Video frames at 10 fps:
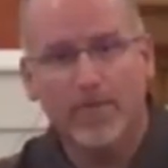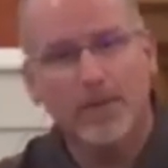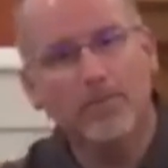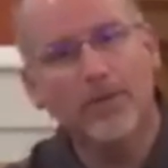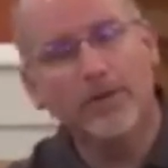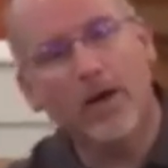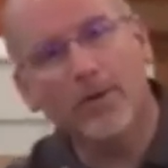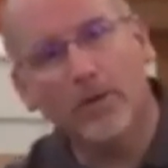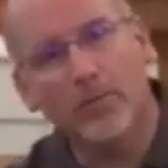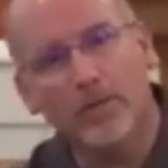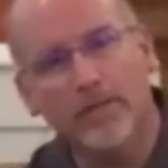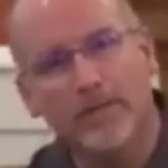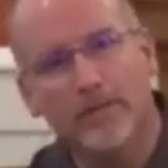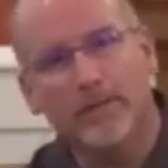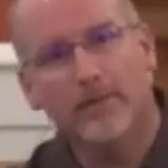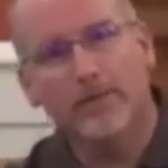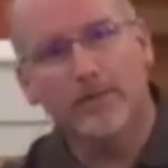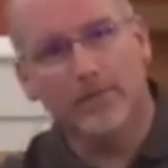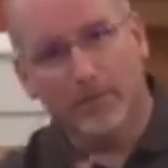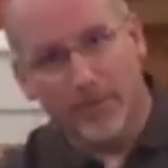But not only
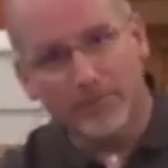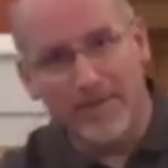the birth